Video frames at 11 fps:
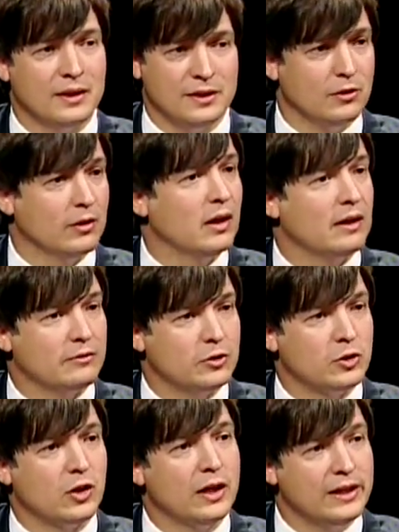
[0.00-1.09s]
They do a lot of
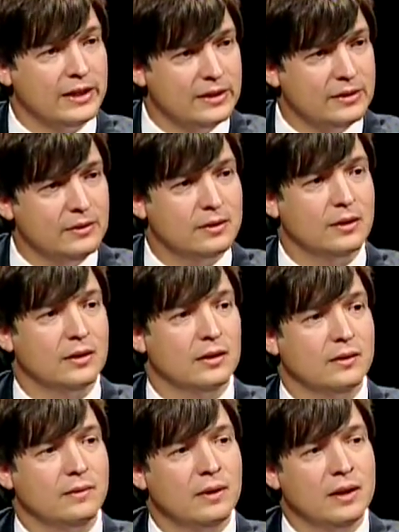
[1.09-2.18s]
training.
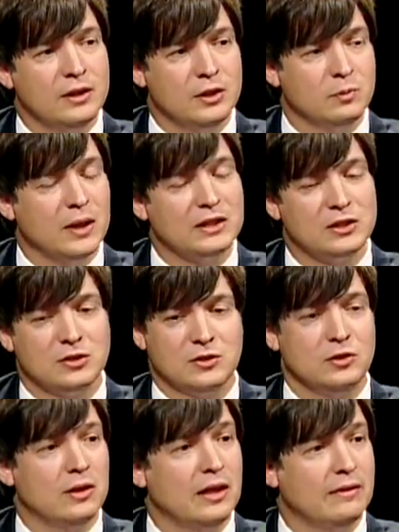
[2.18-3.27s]
You make sure
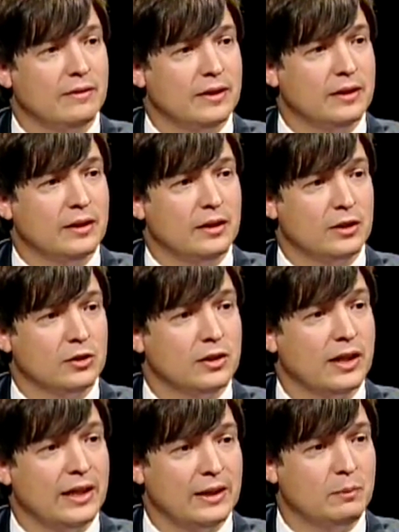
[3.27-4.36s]
you have a
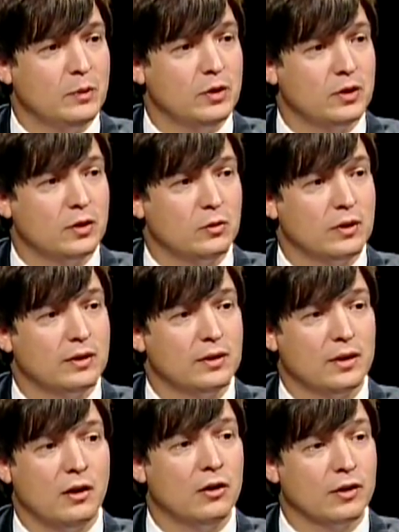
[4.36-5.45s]
good handbook
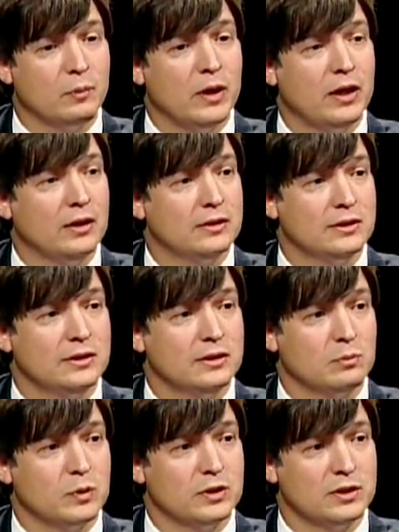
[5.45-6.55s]
with all the
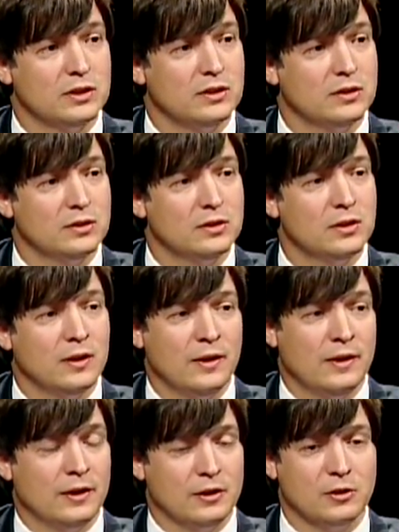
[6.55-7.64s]
policies and procedures,
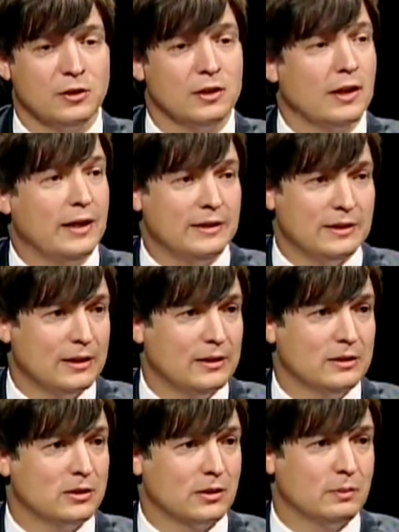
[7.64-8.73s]
a good
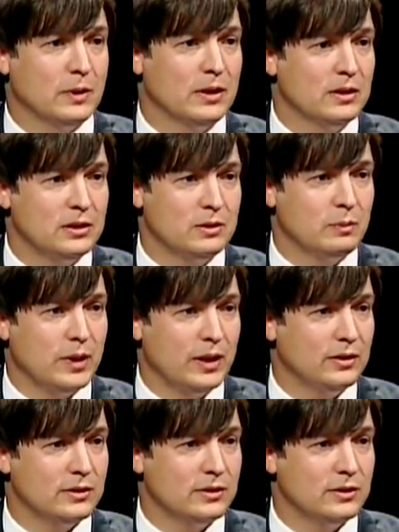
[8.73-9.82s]
anti-discrimination
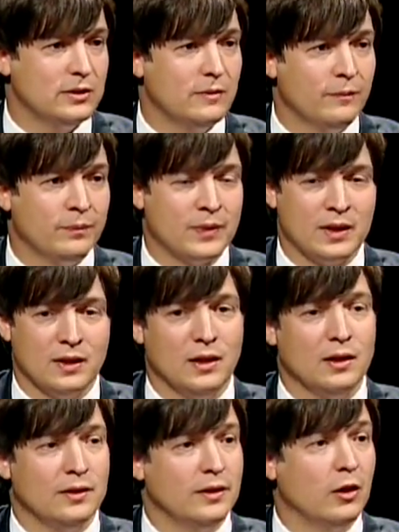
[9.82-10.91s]
policy,
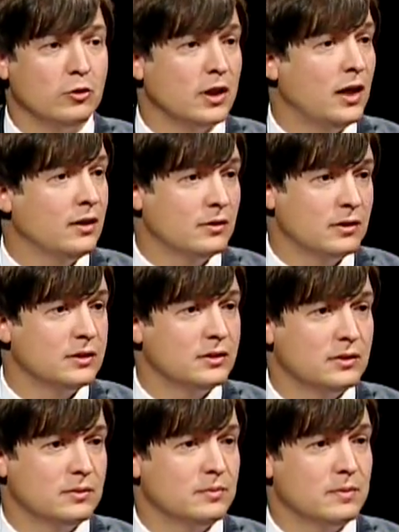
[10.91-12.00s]
no
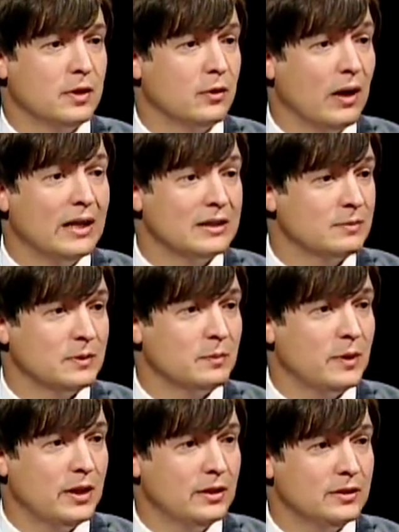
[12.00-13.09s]
tolerance
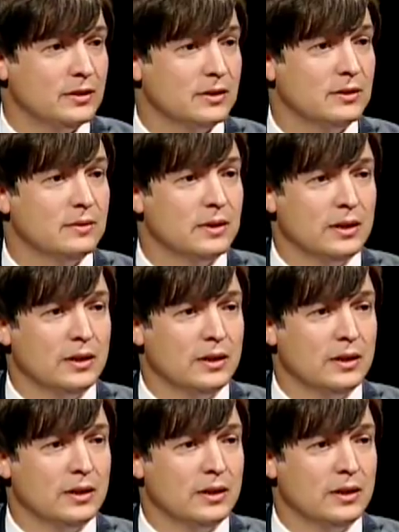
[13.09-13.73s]
harassment policy.